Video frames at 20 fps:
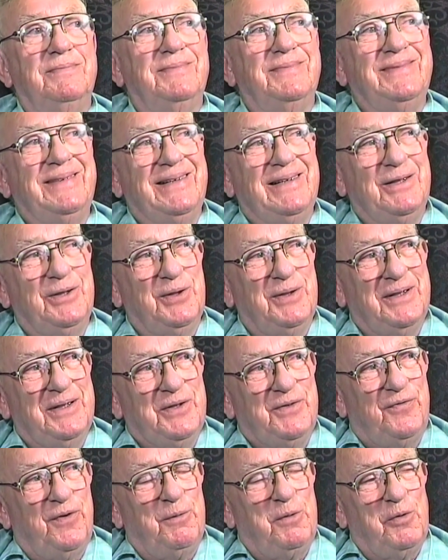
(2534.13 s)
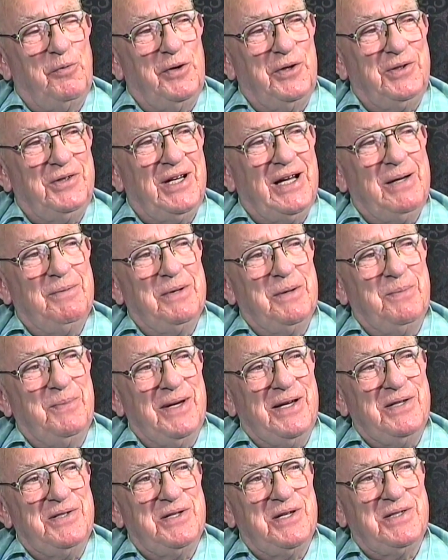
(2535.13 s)
Yeah, uh, from a retirement
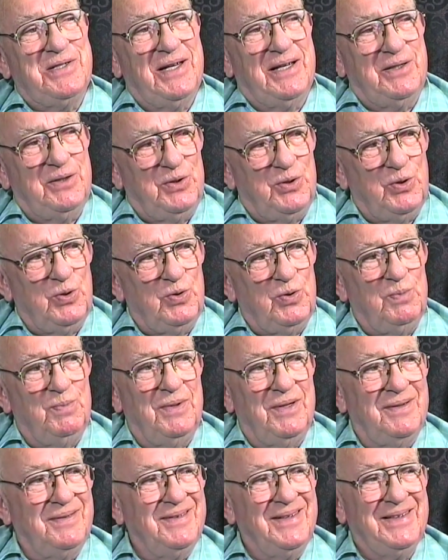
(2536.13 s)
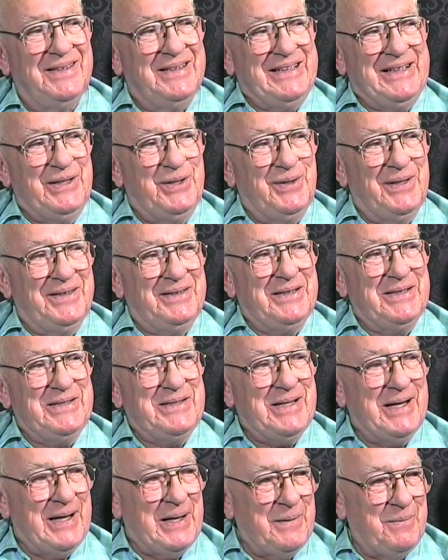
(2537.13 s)
basis, I do. But uh, you know, at the
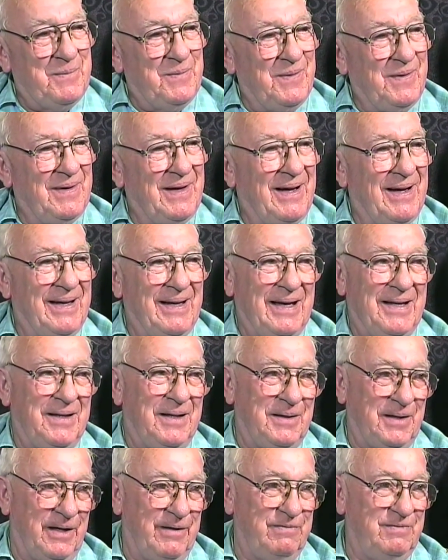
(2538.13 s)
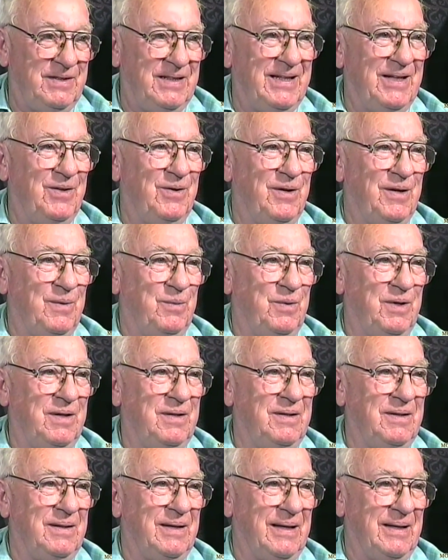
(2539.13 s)
time, I had a life to get on with,
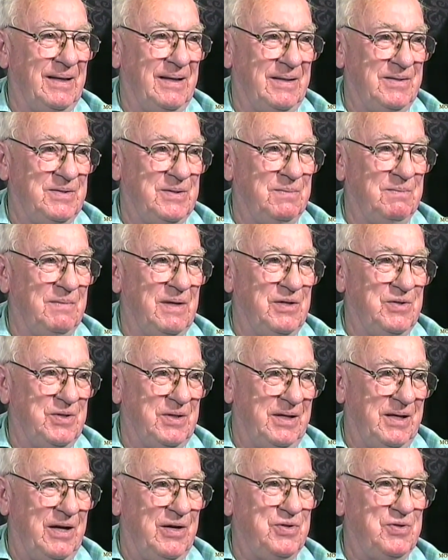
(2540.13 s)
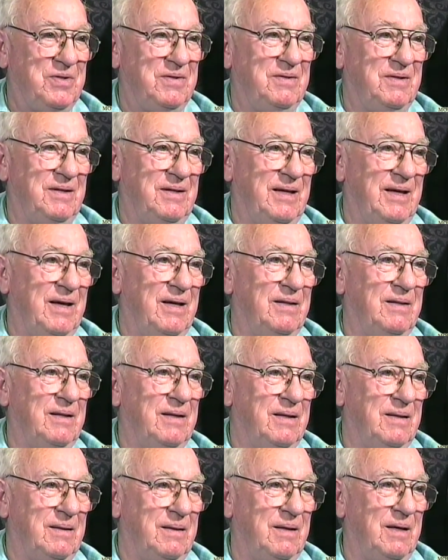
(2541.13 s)
and I had some education to get,
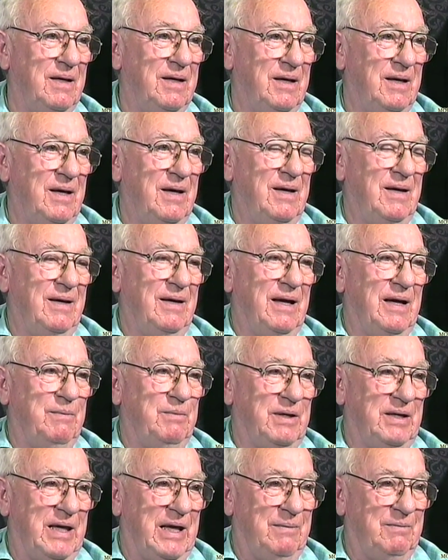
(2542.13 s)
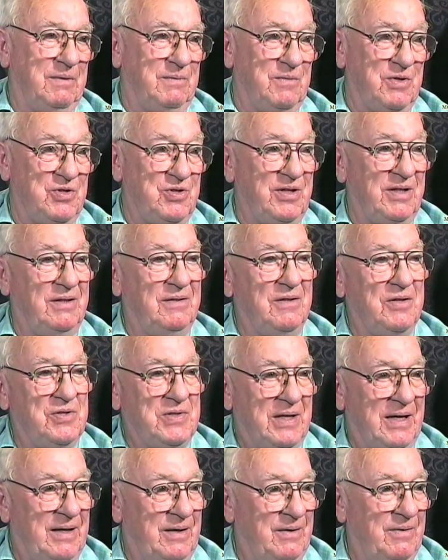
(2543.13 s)
and I became a machine
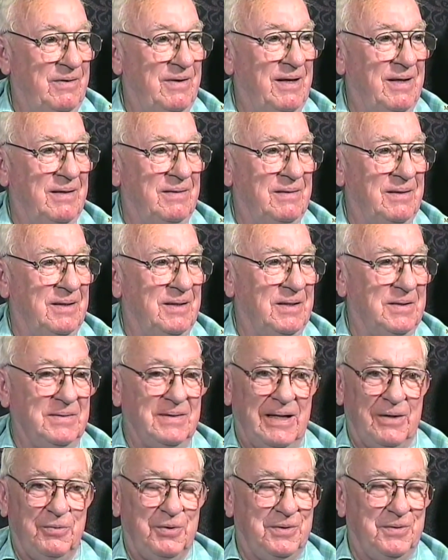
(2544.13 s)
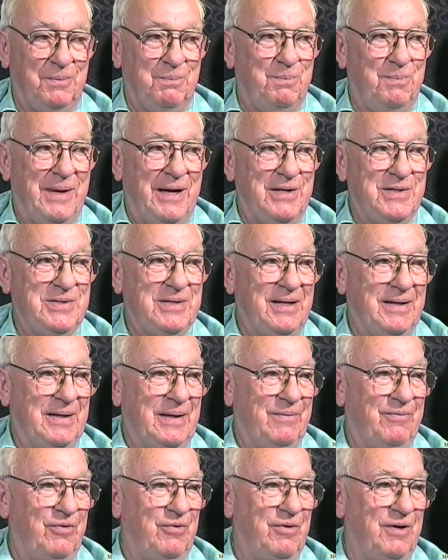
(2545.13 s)
designer, and uh, I wouldn't pass that
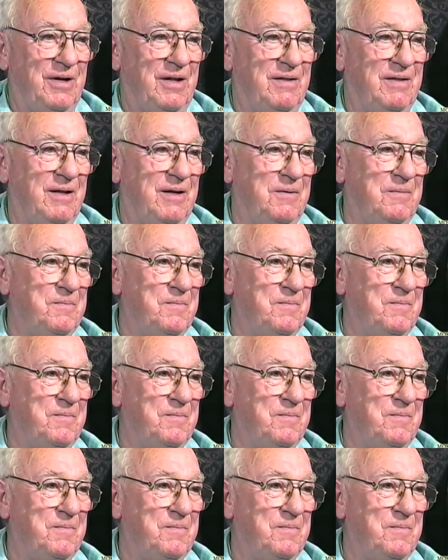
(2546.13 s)
up for anything.